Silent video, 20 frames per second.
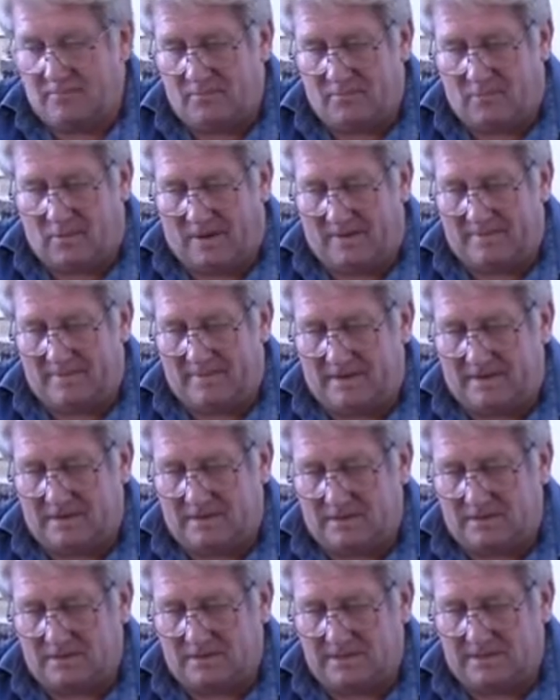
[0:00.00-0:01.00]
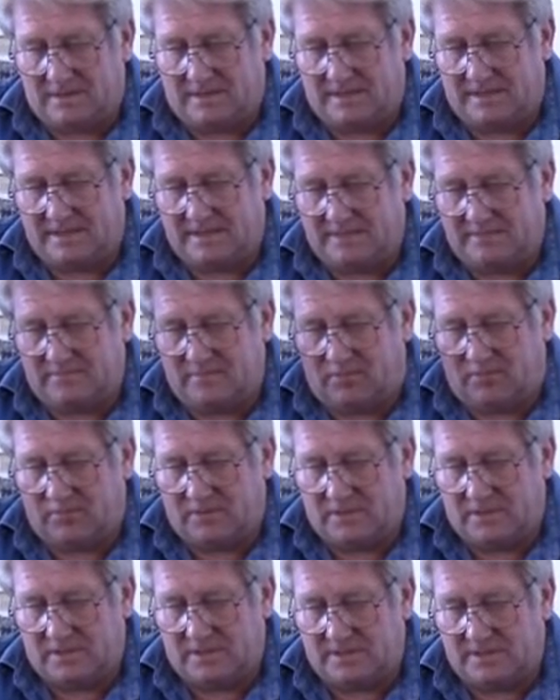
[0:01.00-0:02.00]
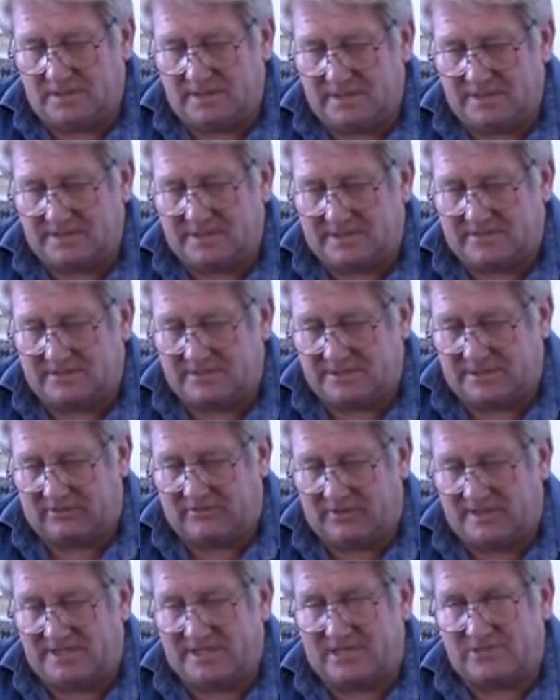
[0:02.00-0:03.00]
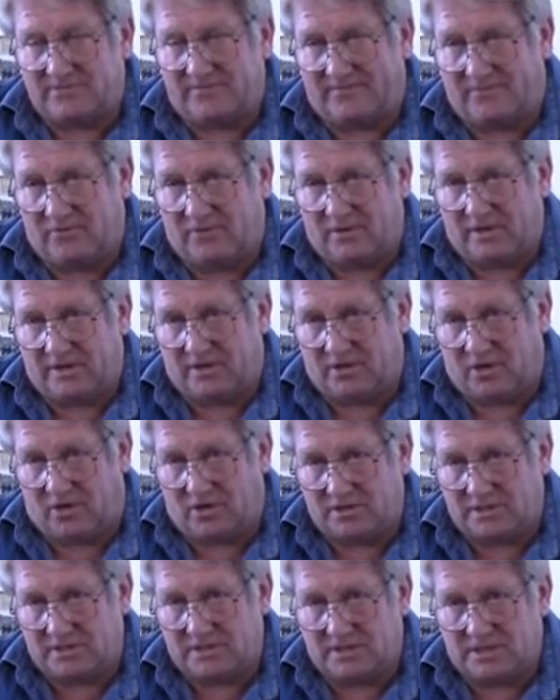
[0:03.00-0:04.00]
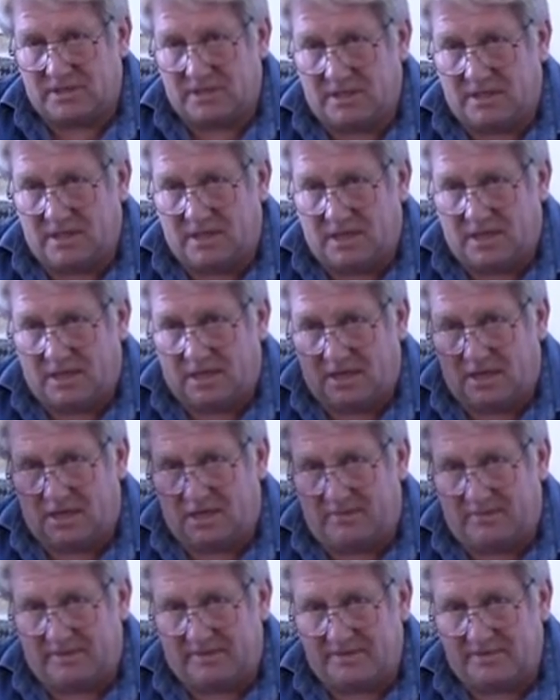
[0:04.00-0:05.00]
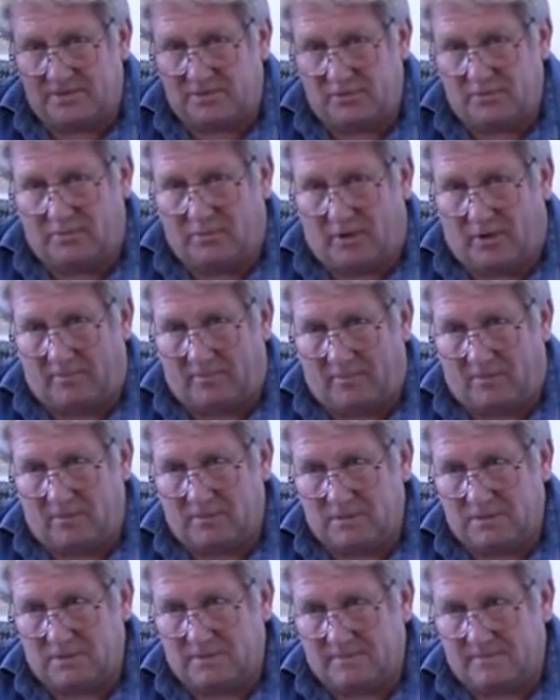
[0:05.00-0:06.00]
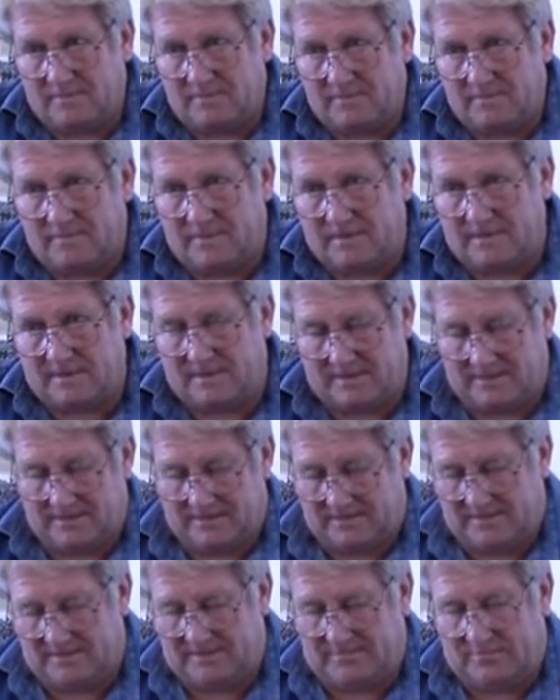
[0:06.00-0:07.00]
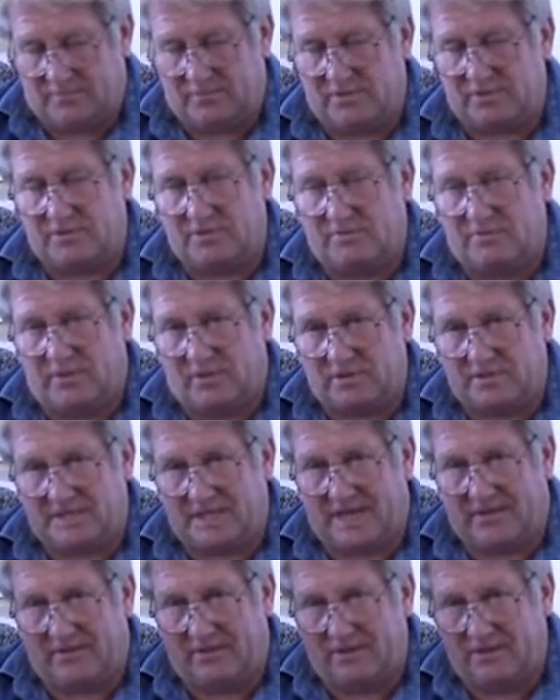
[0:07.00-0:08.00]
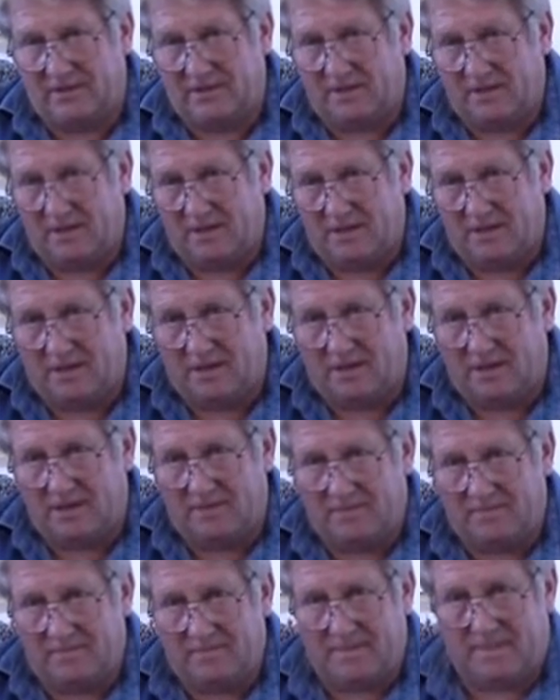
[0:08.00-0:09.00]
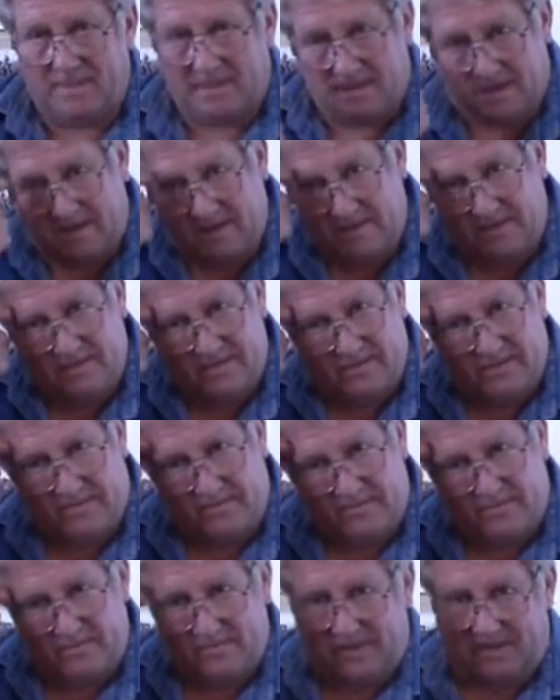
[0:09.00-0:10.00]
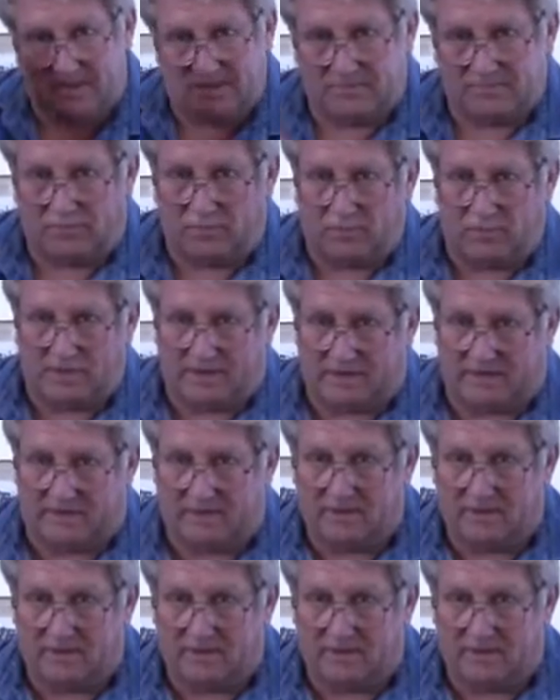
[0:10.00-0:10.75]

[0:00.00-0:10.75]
White metal is molded, is generally centrifugally cast in a two-part mold where they put the two parts together and the metal's poured in.